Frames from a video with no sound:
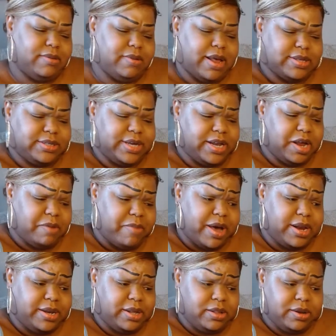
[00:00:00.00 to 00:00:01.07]
not saying
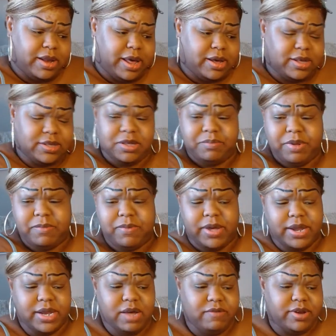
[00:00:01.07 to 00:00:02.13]
everybody dealing that because some people
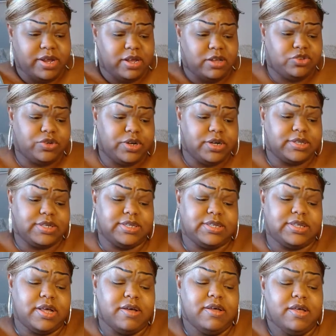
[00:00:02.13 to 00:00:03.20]
ain't never did drugs and
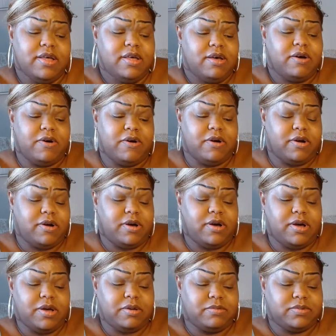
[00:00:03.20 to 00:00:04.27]
stuff or
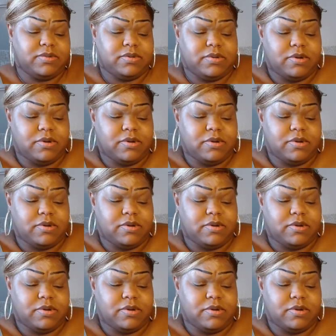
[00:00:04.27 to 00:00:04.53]
um